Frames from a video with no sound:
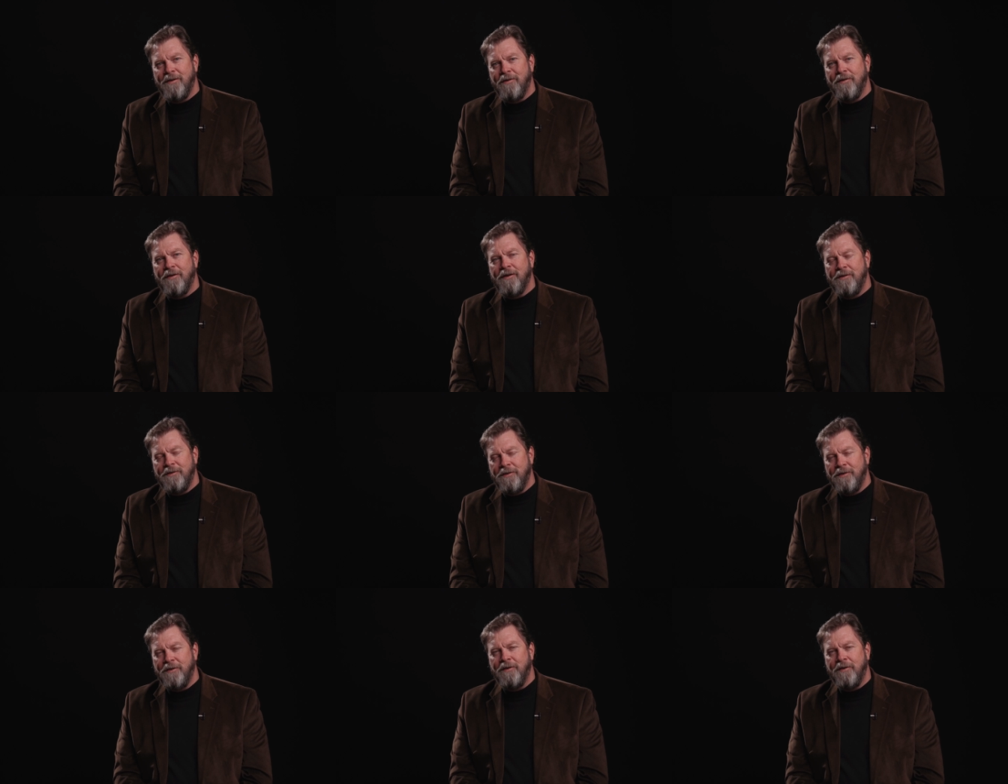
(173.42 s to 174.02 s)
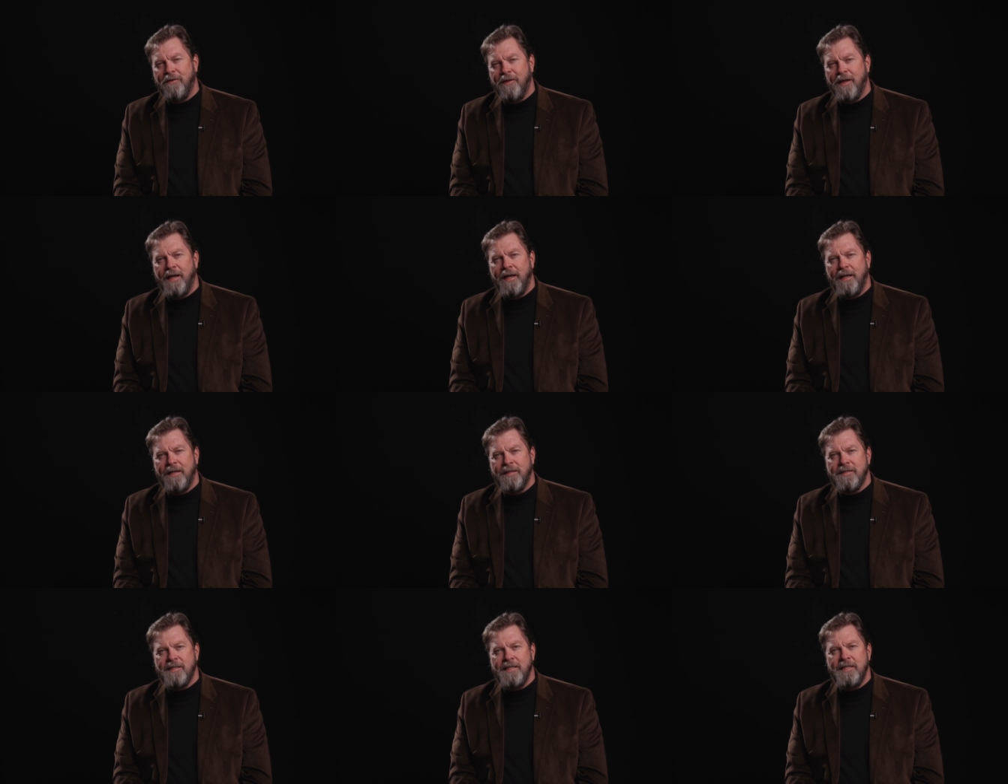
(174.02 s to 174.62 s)
going to do, and that
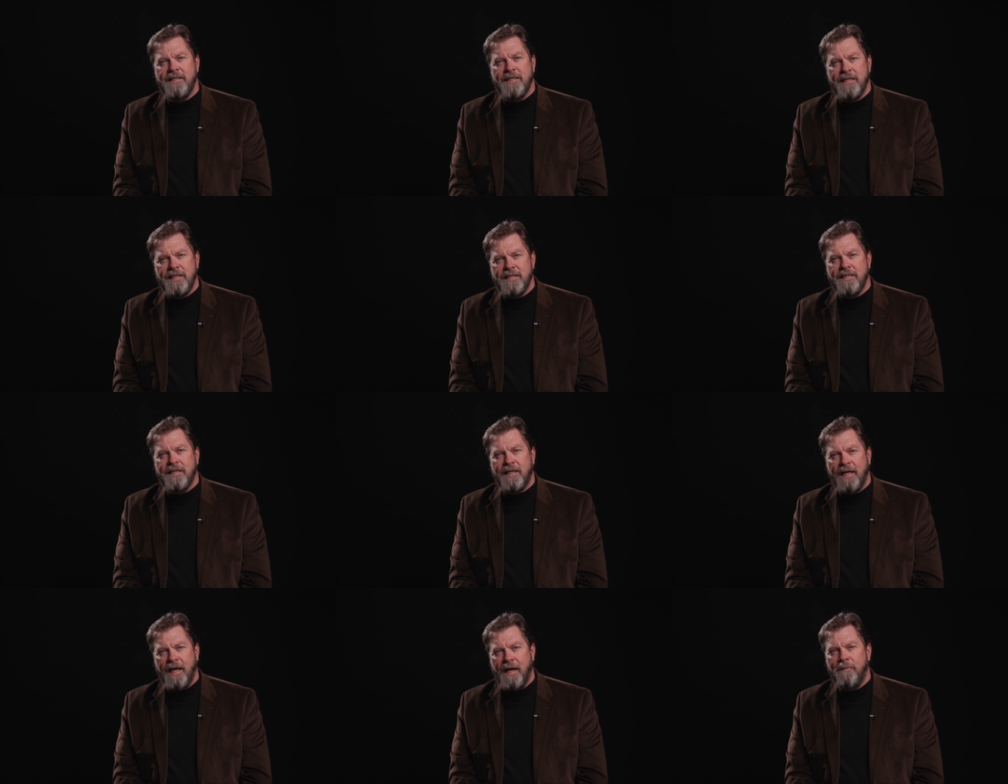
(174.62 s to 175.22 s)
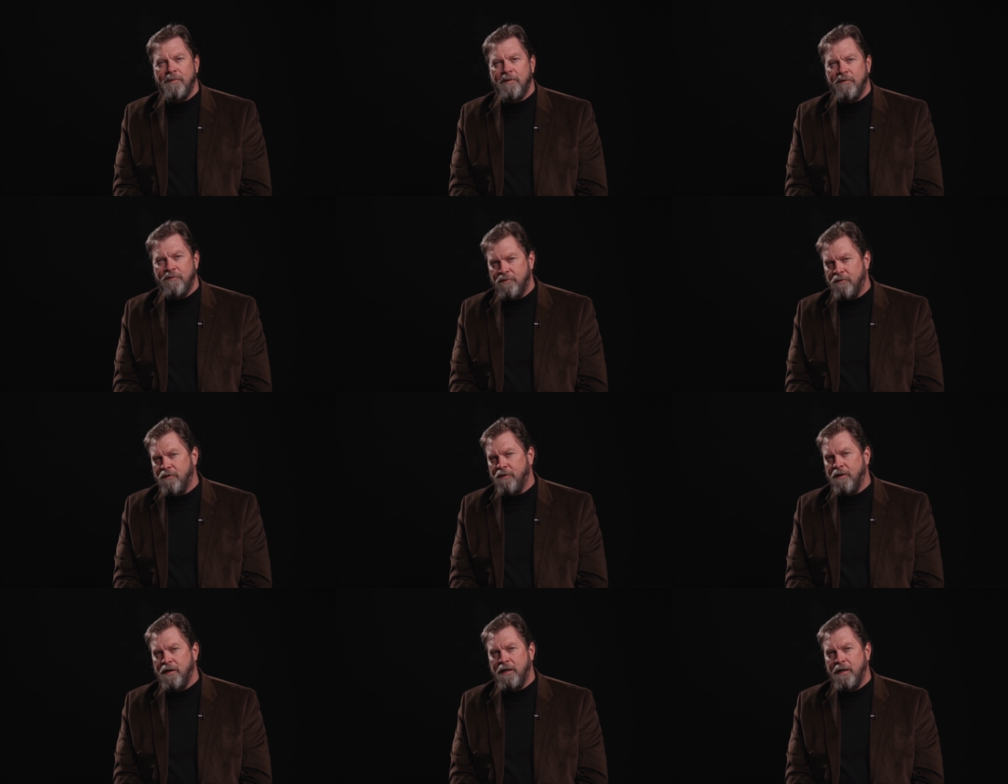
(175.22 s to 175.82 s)
is He sets the captive
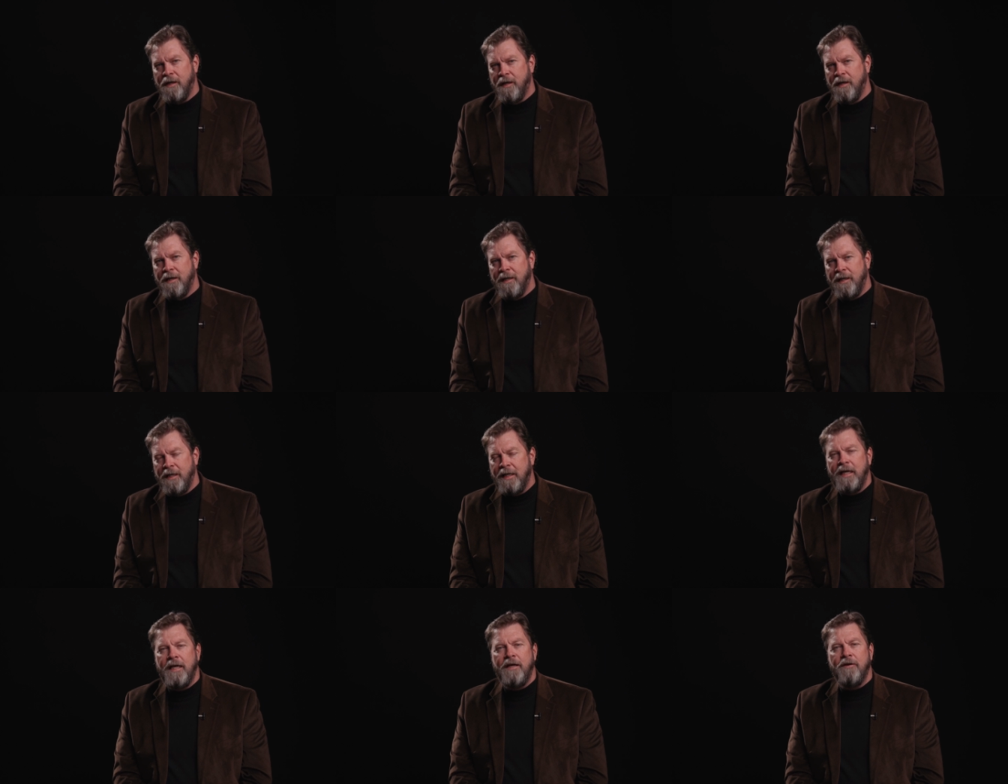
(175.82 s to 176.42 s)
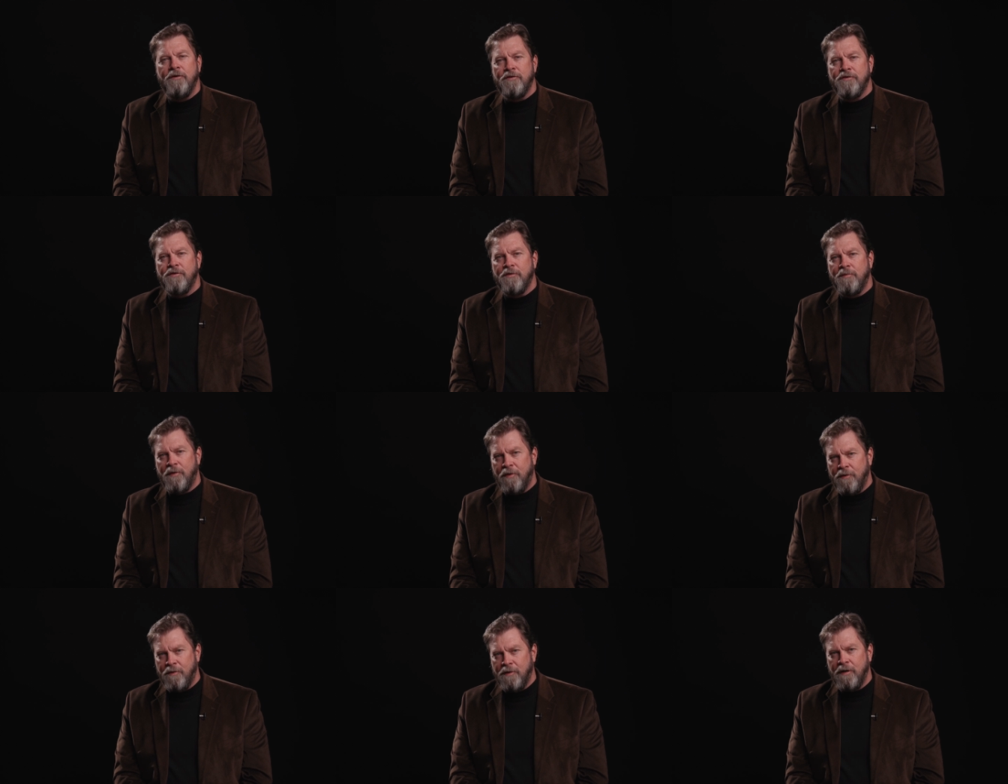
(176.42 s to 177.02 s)
free. He heals the
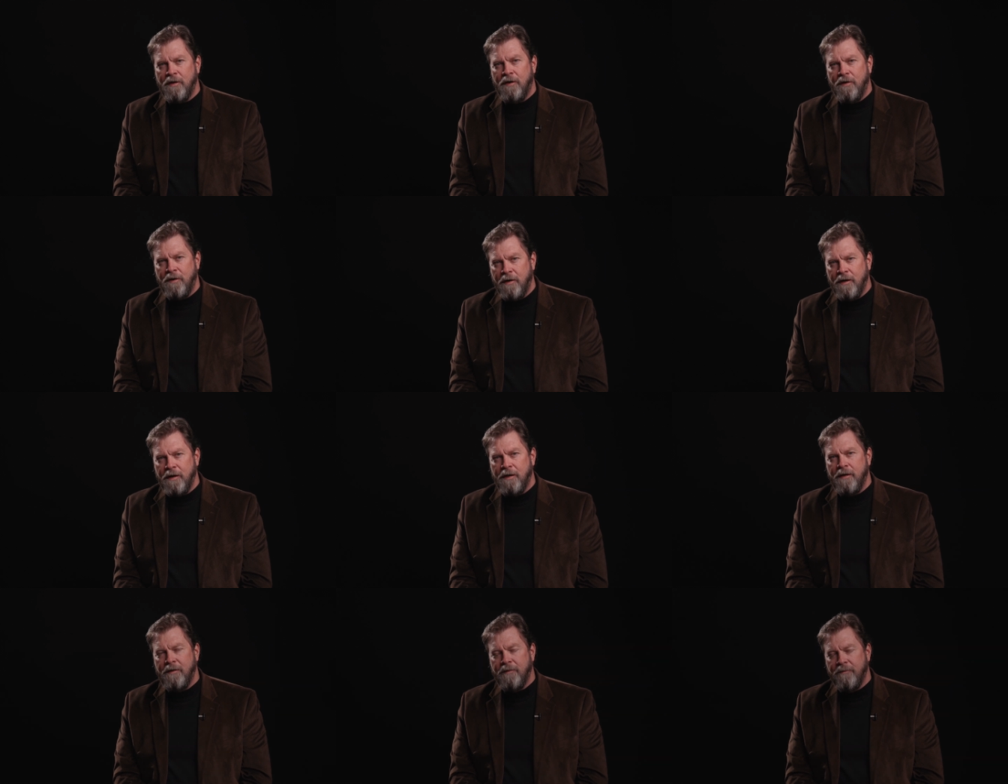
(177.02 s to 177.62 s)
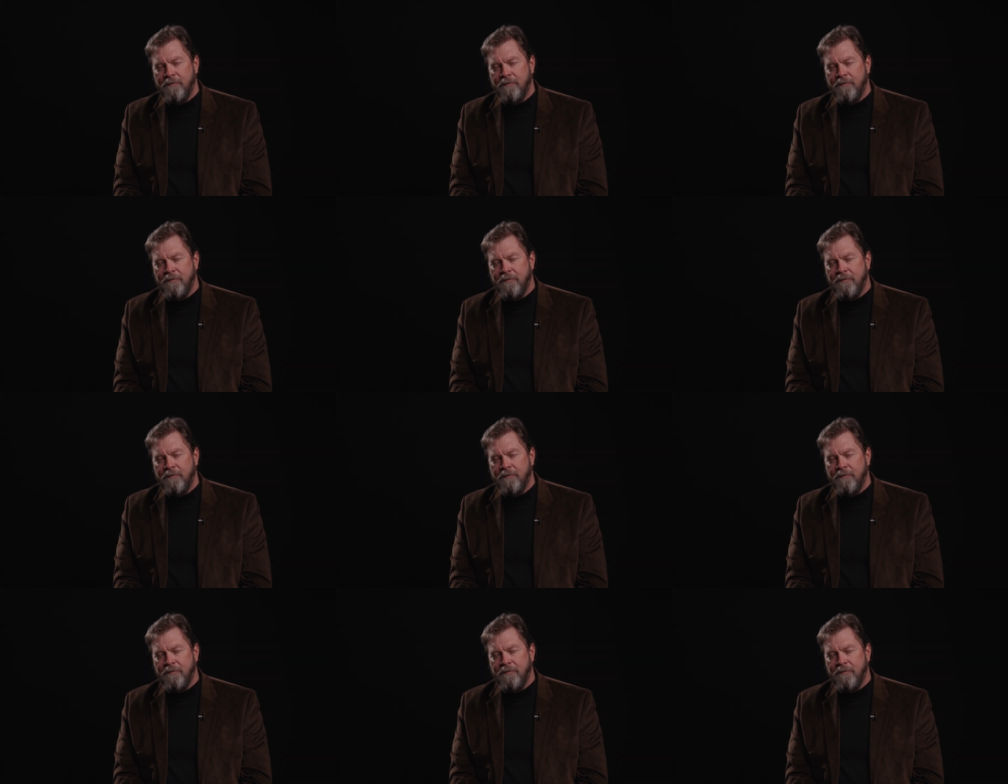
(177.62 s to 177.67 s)
brokenhearted.